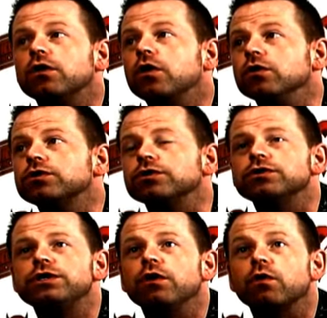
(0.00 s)

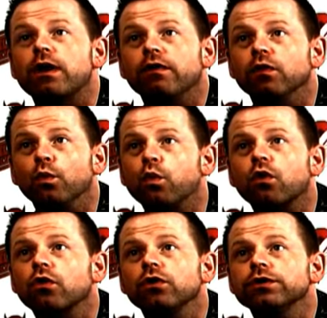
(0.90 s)
Cultures, around the
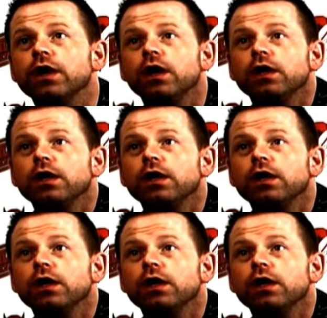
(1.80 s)
world,